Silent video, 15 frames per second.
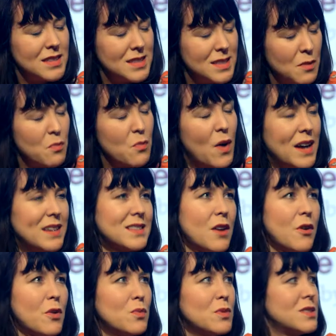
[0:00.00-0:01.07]
some ways,
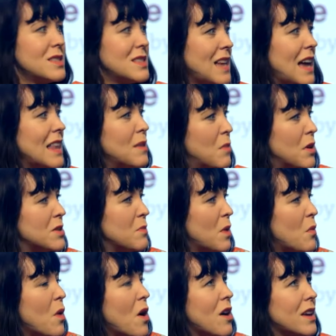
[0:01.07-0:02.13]
though, I would say that most of my
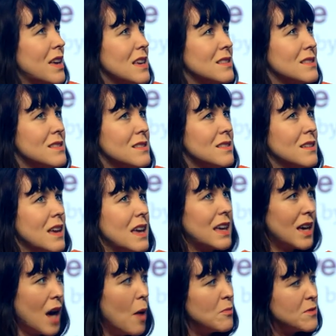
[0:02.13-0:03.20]
work is,
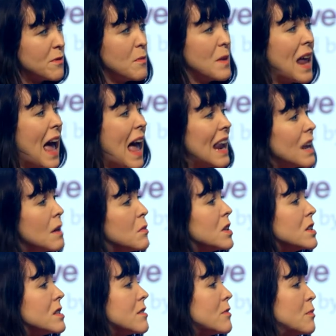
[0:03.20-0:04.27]
it comes from an
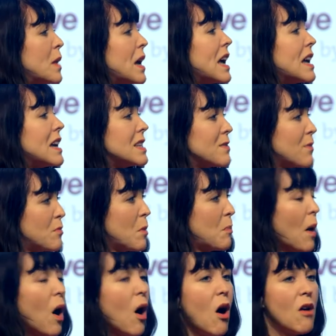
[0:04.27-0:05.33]
element of me. It's from a
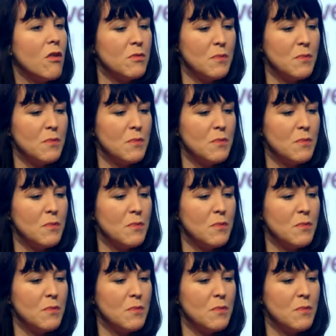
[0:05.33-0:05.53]
part of